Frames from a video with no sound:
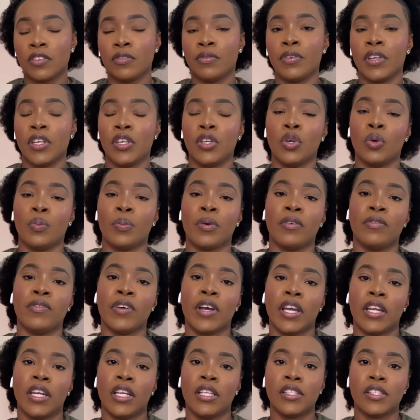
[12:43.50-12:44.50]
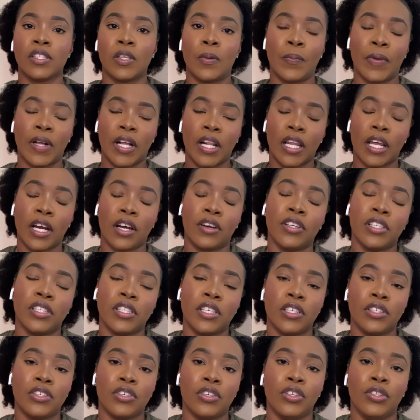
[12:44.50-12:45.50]
video provided some
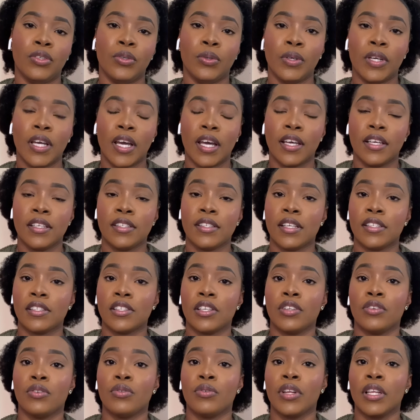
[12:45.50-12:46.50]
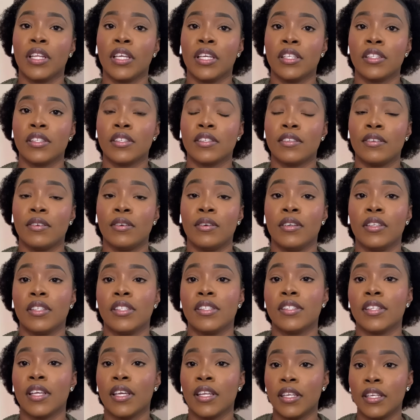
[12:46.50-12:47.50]
clarity to you guys as it relates to
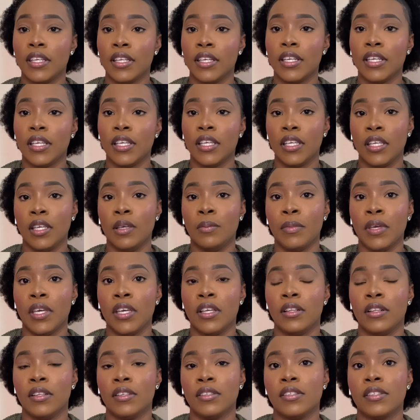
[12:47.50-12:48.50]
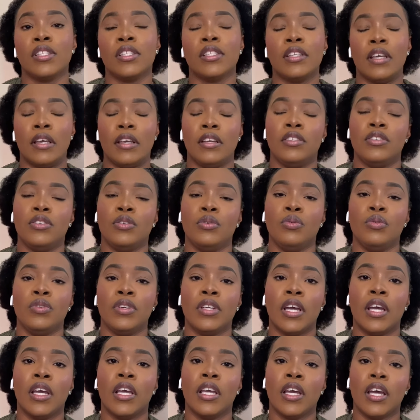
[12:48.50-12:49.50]
sending emails. Stay tuned
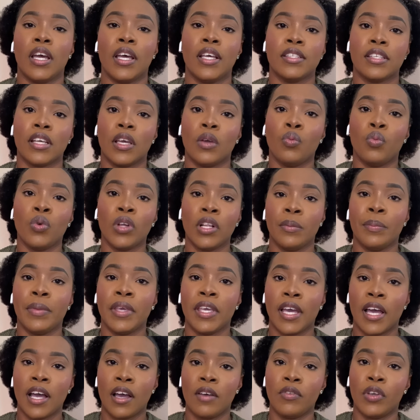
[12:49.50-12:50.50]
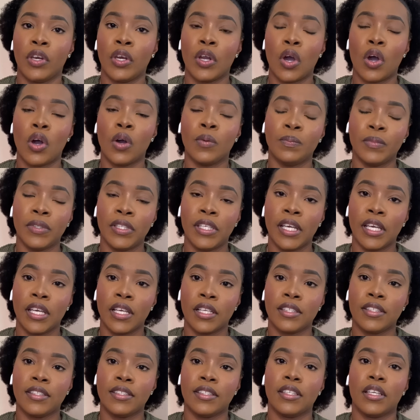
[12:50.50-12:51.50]
as I will be having
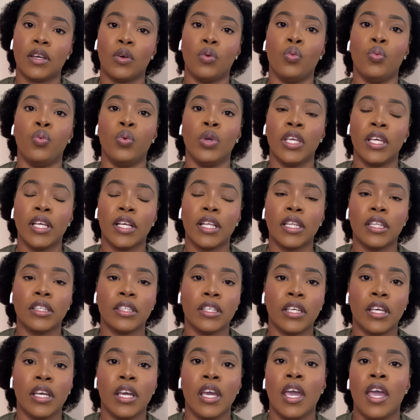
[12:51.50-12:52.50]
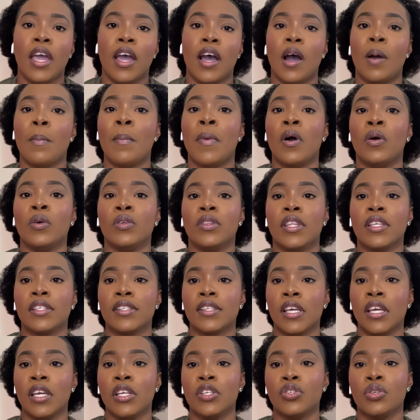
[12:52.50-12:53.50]
updates weekly about this
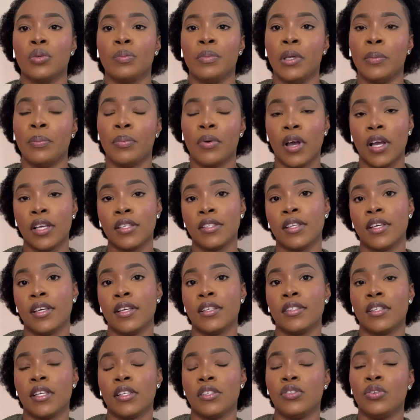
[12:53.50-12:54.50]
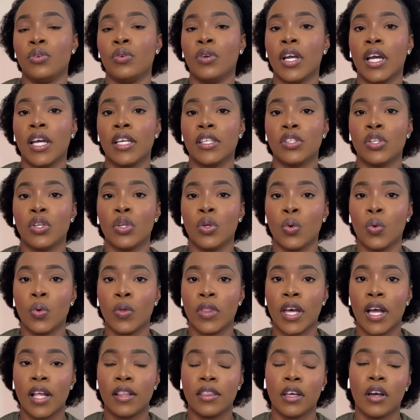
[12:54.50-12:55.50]
H2B process. As you guys know
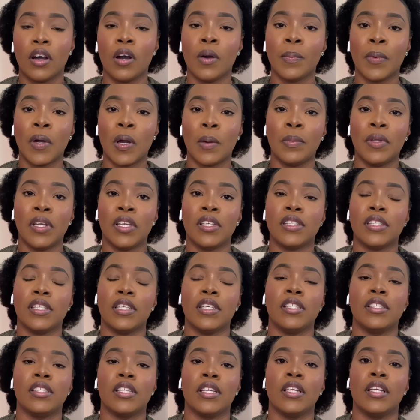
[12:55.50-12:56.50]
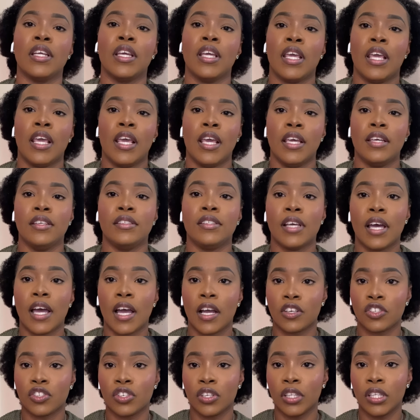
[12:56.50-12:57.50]
that the upcoming season is
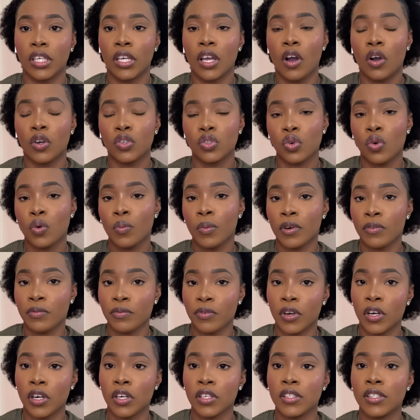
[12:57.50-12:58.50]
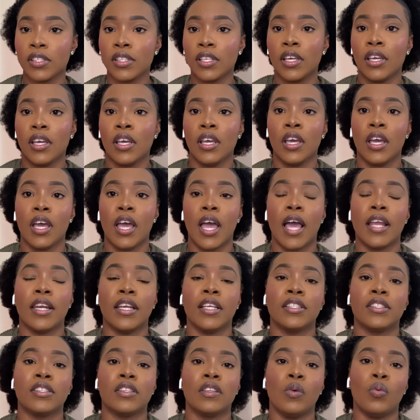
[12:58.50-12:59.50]
actually October 1st and
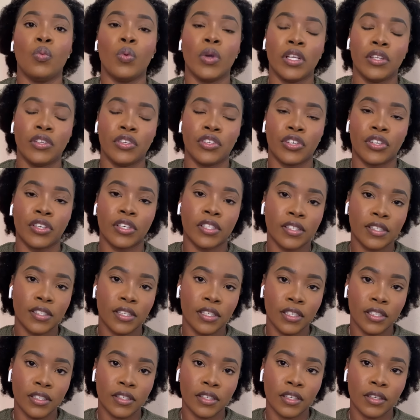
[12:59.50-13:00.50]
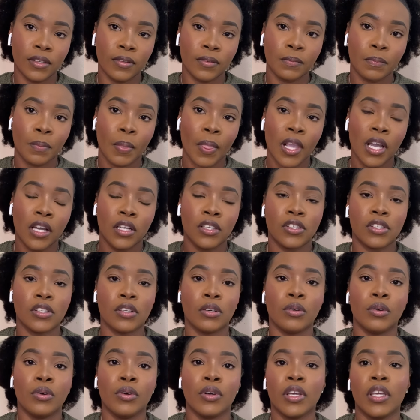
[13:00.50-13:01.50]
it's the winter season.
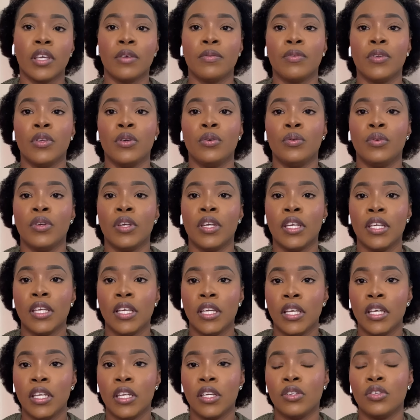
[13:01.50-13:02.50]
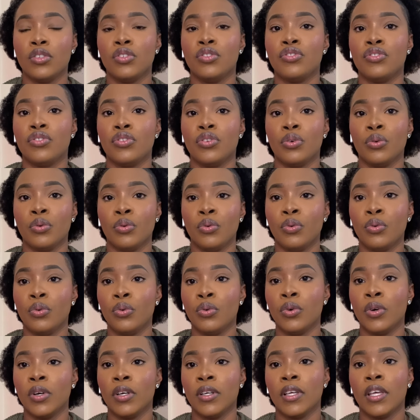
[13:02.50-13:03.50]
So if you need
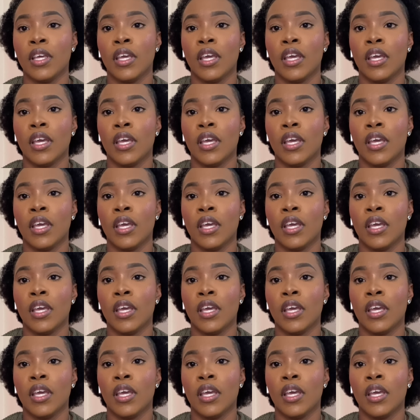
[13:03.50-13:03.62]
to,